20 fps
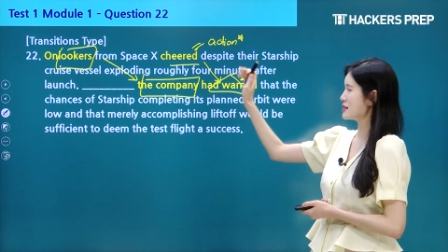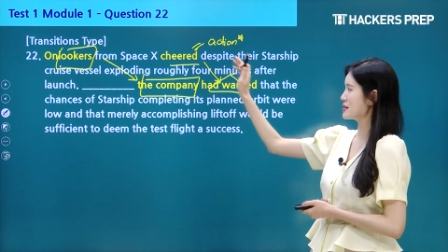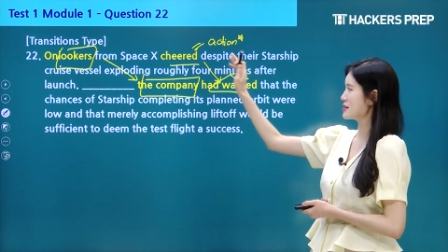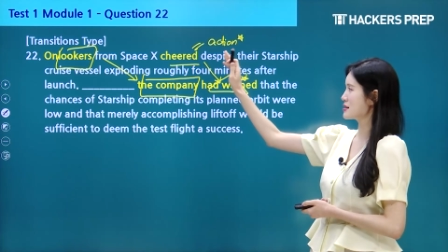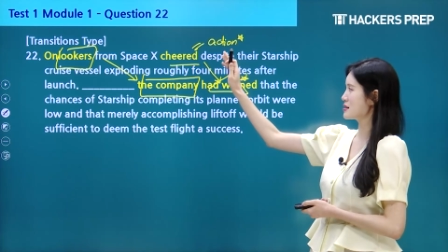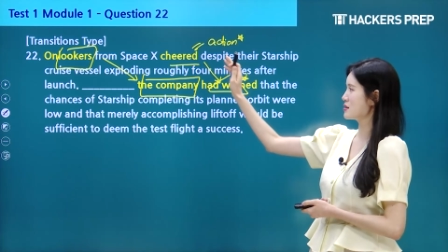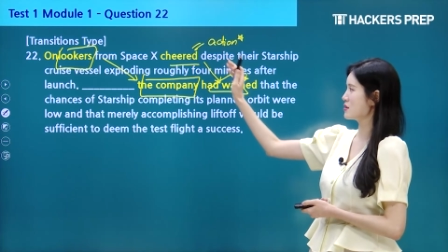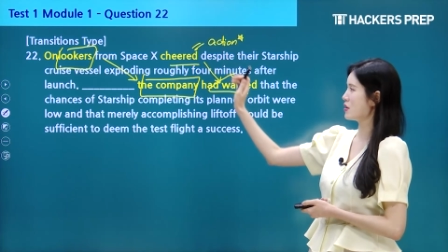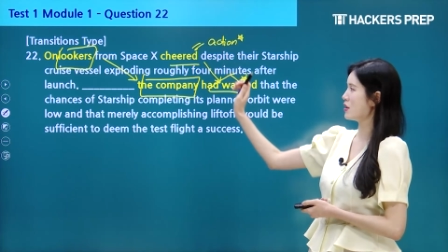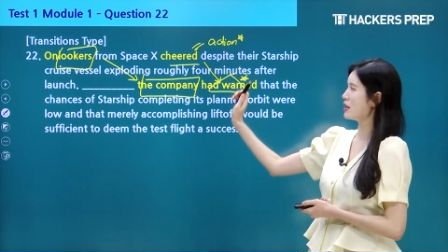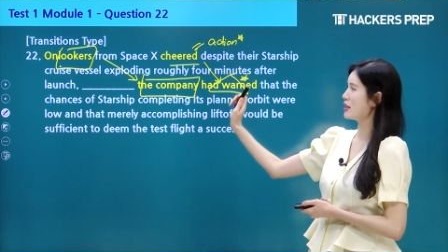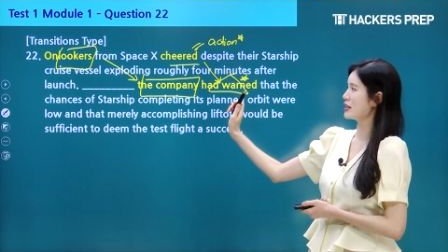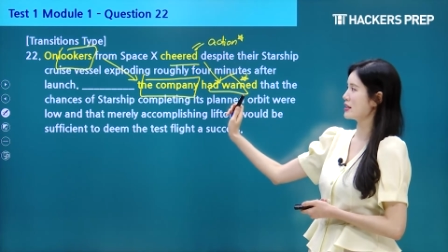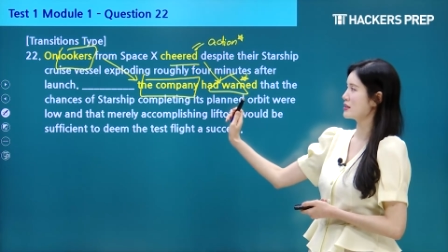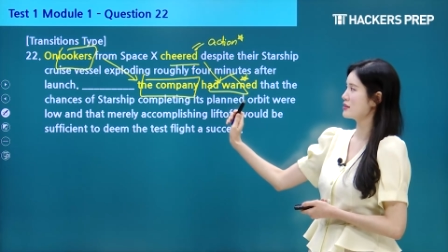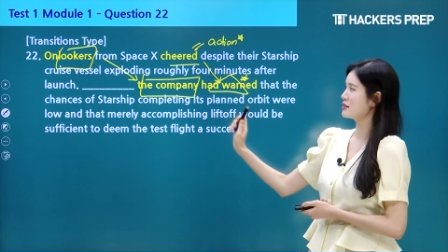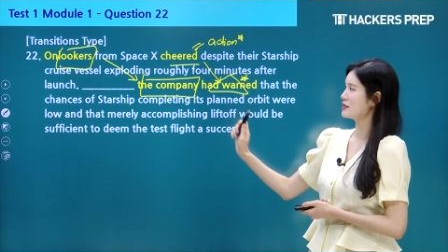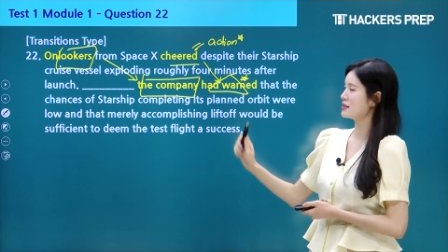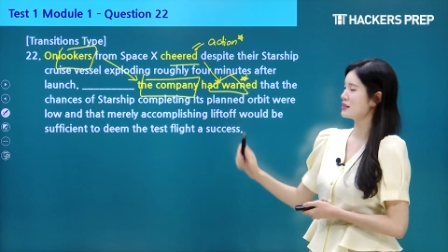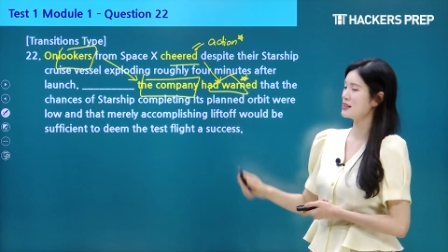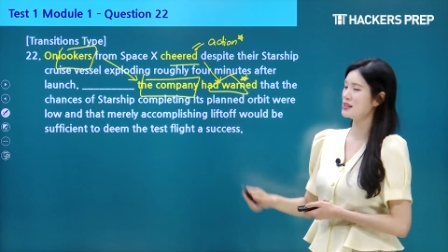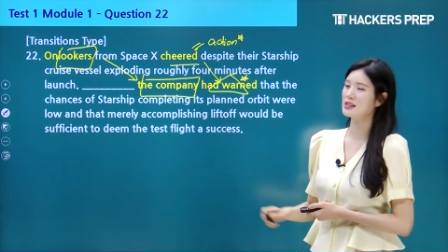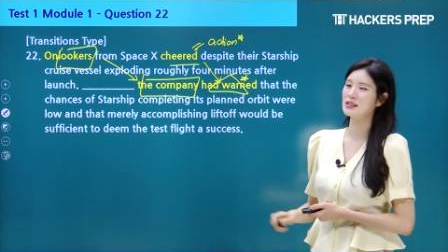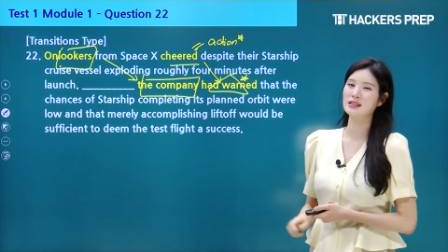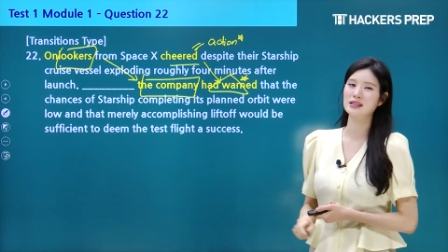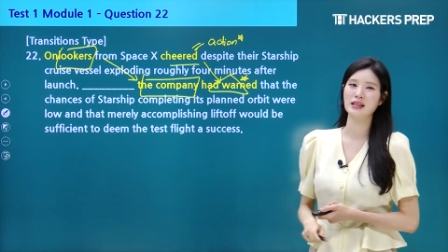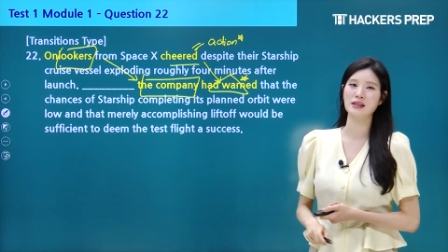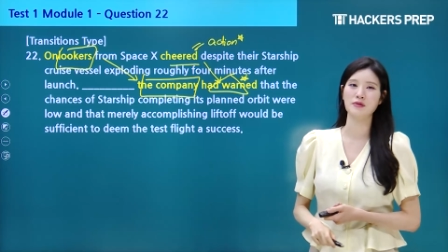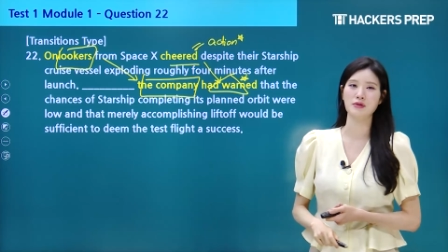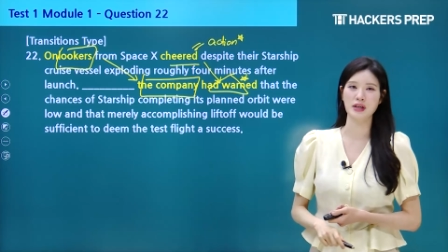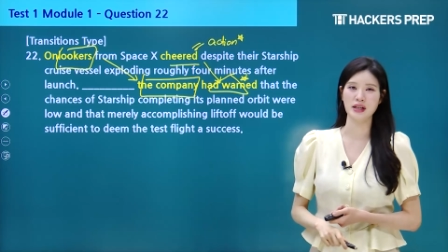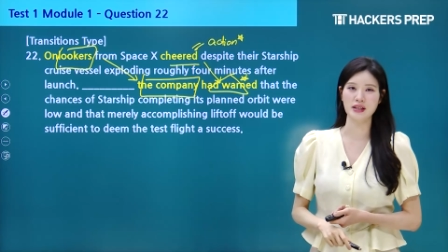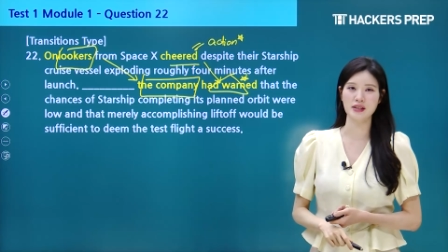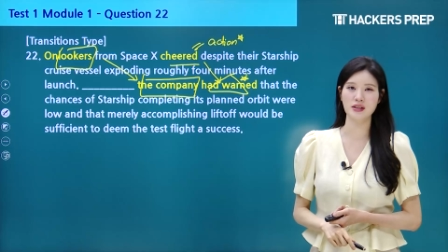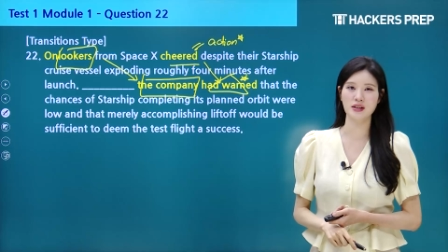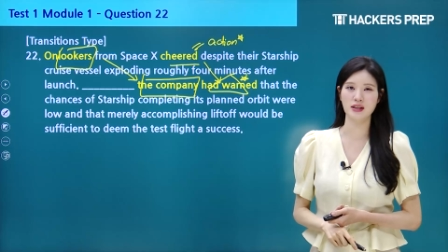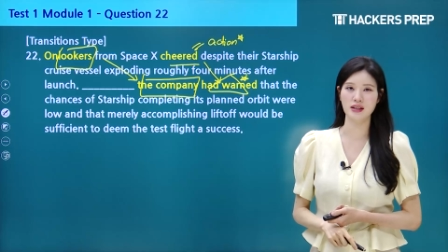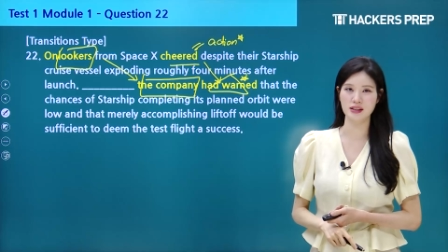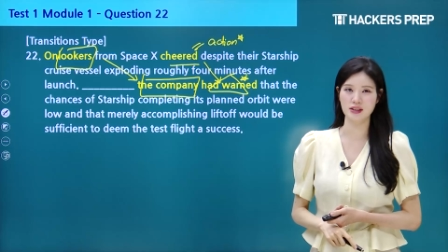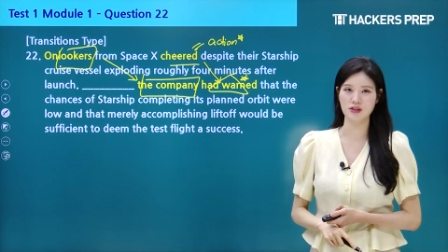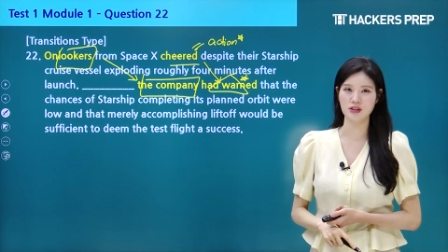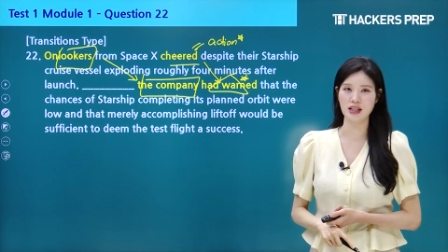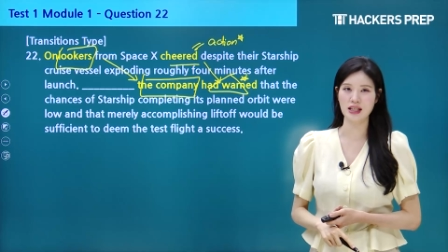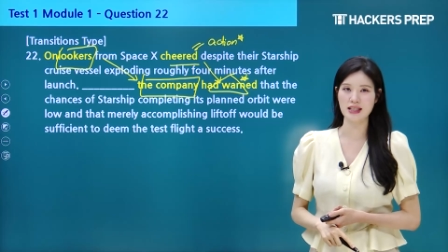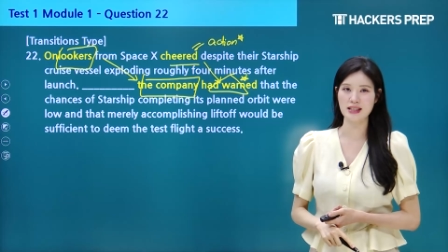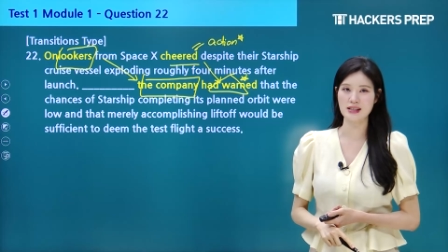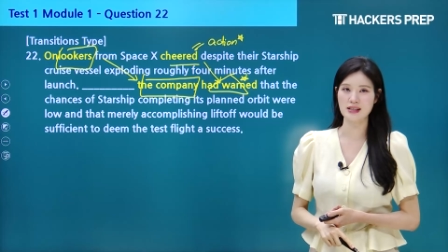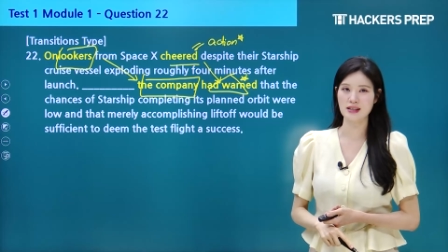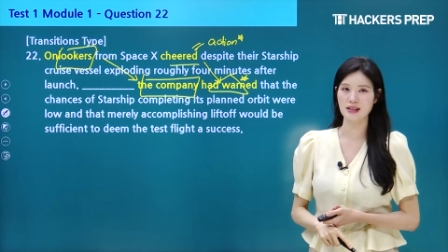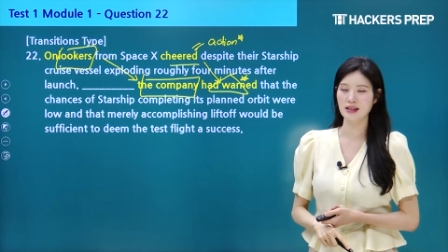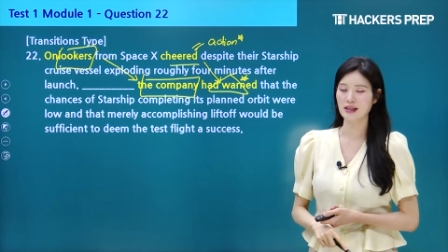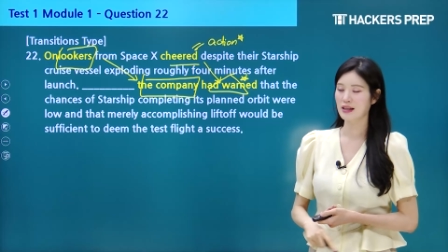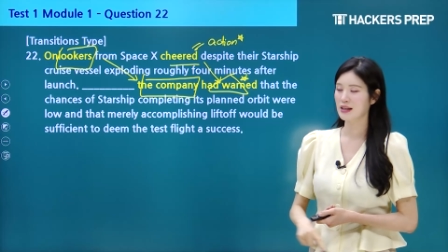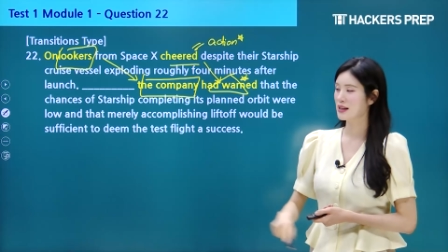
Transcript: is not in direct contrast.